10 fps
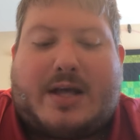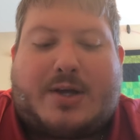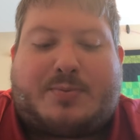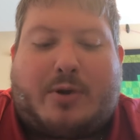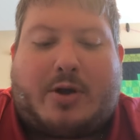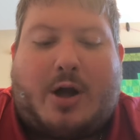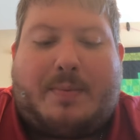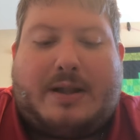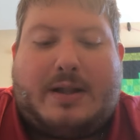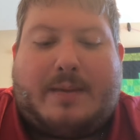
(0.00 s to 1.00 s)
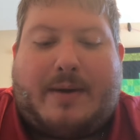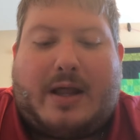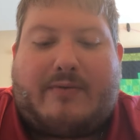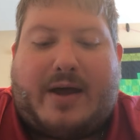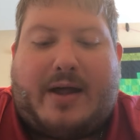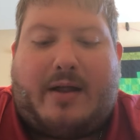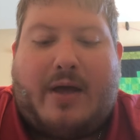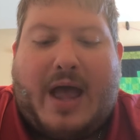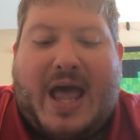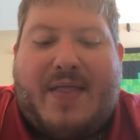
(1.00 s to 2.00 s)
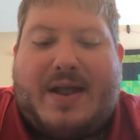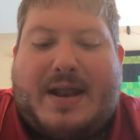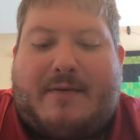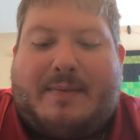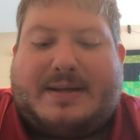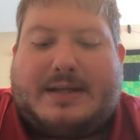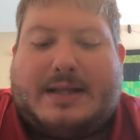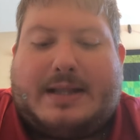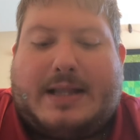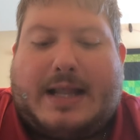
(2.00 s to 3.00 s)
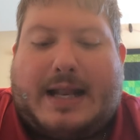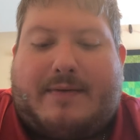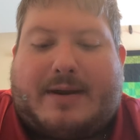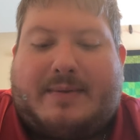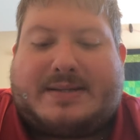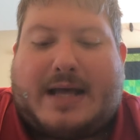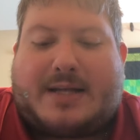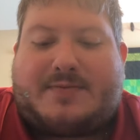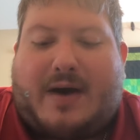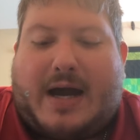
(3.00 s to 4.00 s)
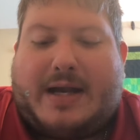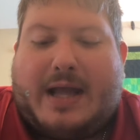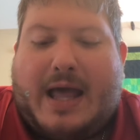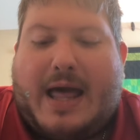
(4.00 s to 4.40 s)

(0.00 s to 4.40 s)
Thou hast broken open the belly of hell that never be that never can be satisfied,